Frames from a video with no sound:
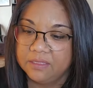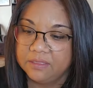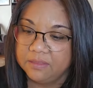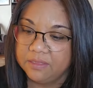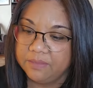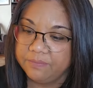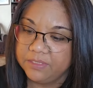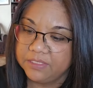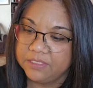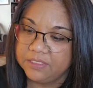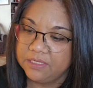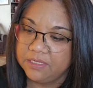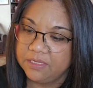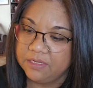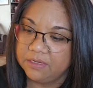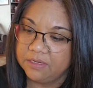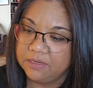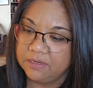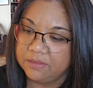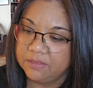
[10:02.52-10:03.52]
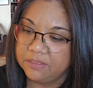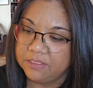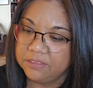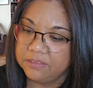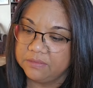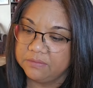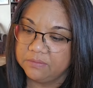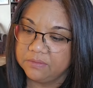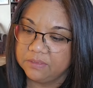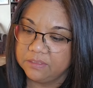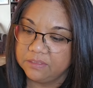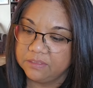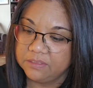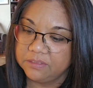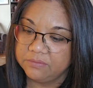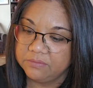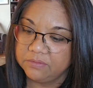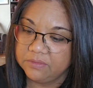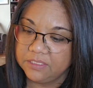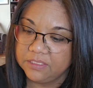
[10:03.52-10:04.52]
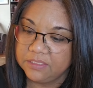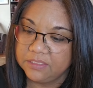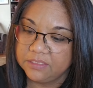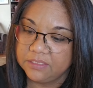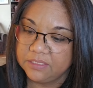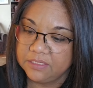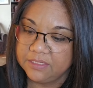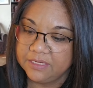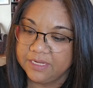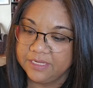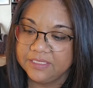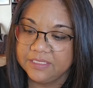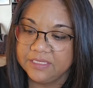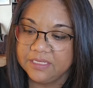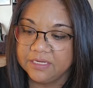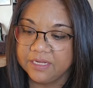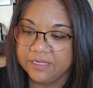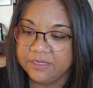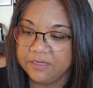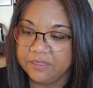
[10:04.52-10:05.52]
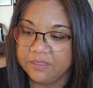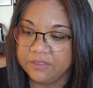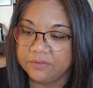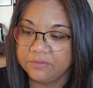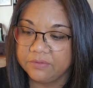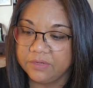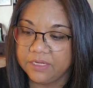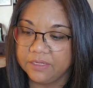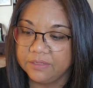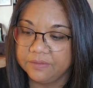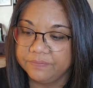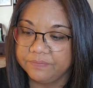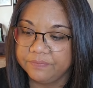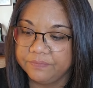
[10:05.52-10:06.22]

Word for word: let me see here this was released in 1993